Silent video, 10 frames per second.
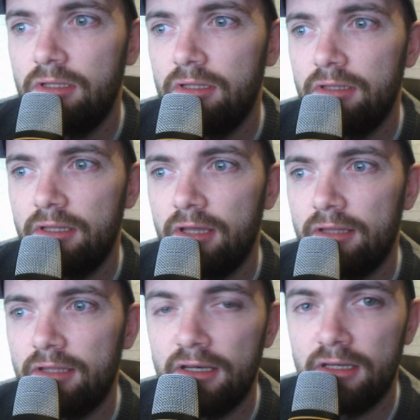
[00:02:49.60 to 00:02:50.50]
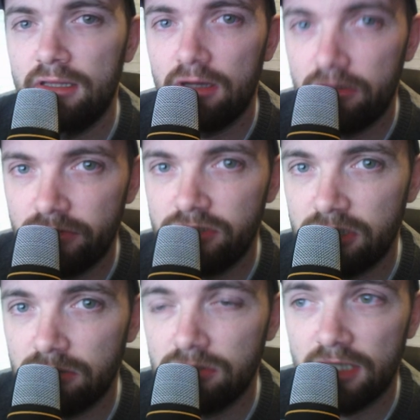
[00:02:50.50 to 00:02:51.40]
that I didn't need 100
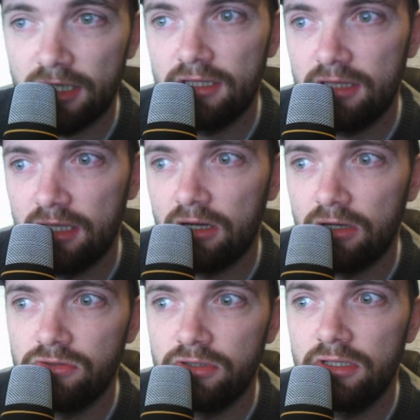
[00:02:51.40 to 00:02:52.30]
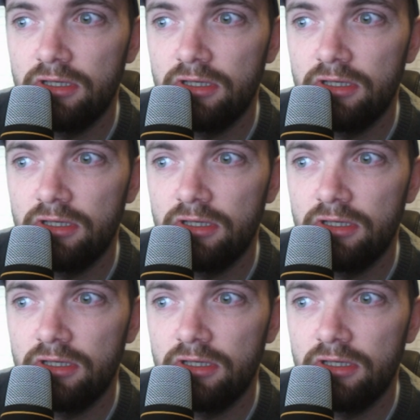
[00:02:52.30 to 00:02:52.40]
sales to get to tier 100.